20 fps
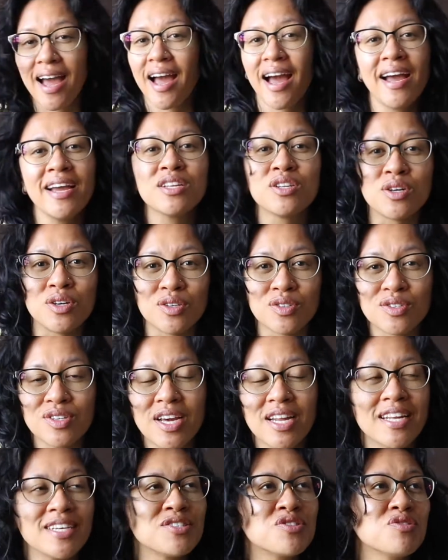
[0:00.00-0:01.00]
I don't,
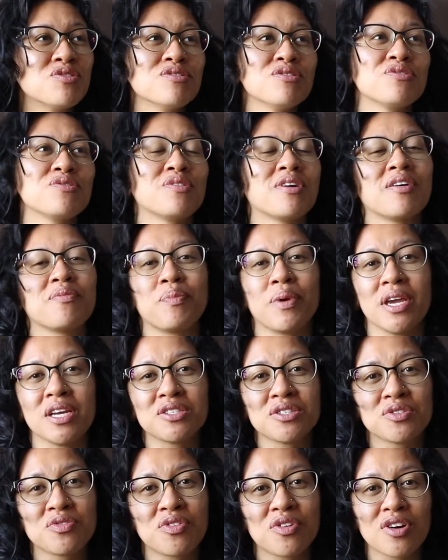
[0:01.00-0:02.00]
and I certainly don't have
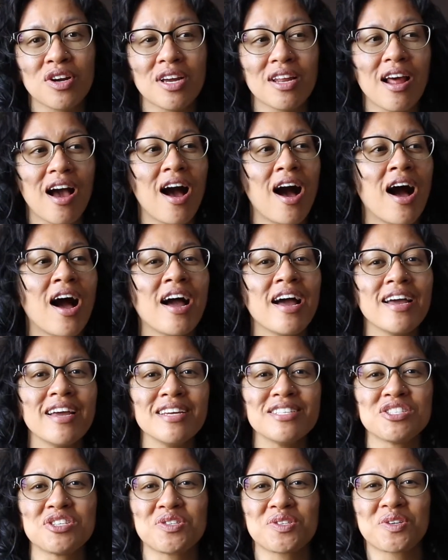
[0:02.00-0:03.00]
patience for it.
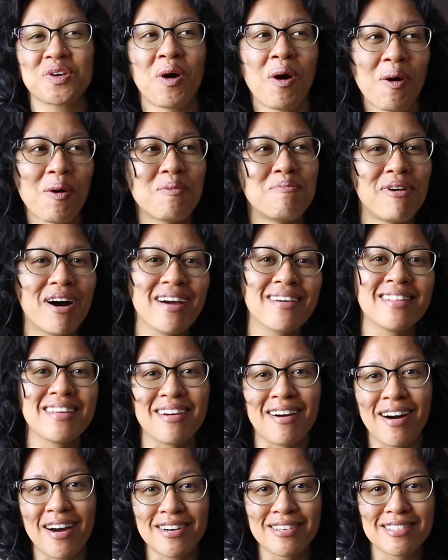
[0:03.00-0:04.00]
I just go by the
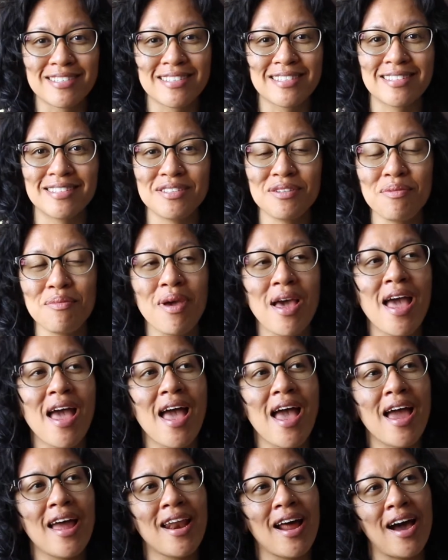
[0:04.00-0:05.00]
honor system
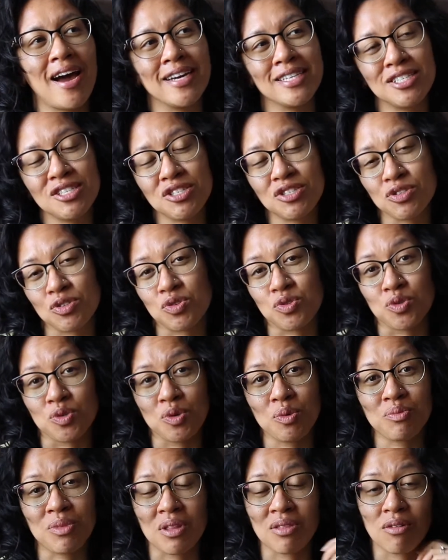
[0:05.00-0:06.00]
and I just
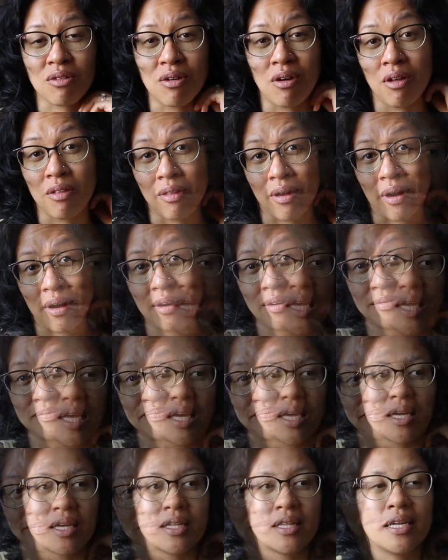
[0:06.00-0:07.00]
assume that they're all there.
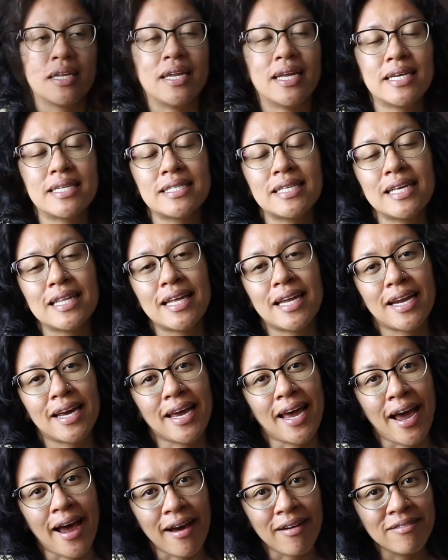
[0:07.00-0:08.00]
The next thing that I
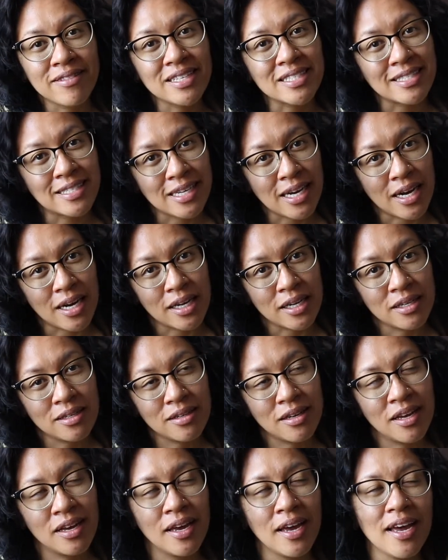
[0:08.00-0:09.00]
haven't done,
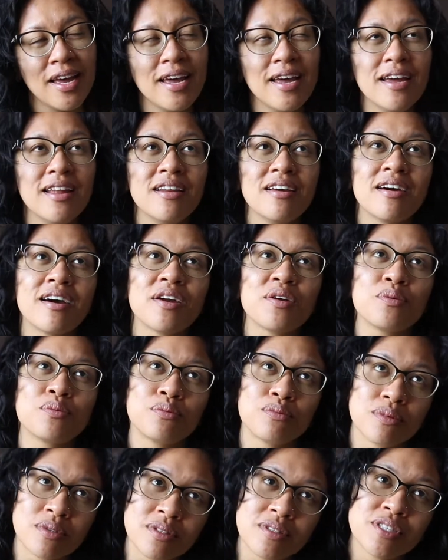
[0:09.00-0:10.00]
and I
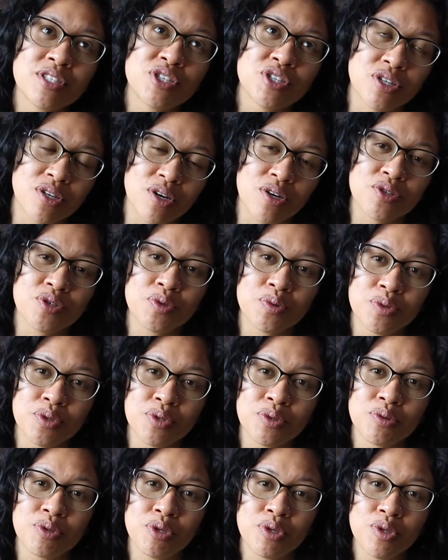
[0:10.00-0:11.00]
really should also
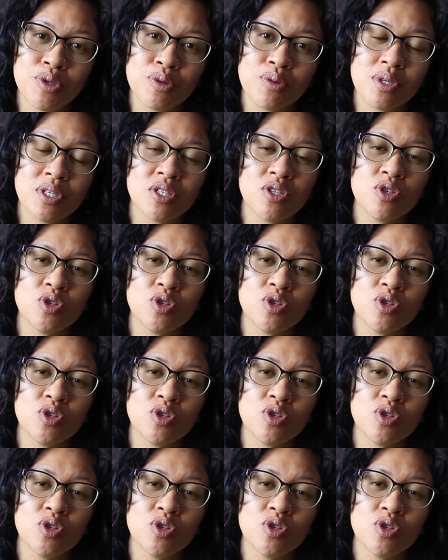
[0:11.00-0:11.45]
do too, is